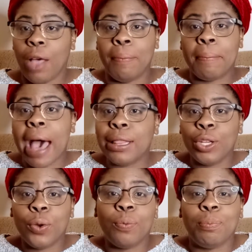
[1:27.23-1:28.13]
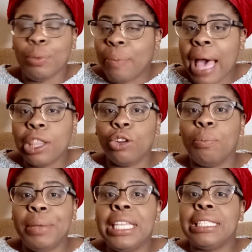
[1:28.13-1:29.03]
my little
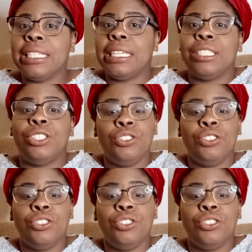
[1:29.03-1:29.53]
business,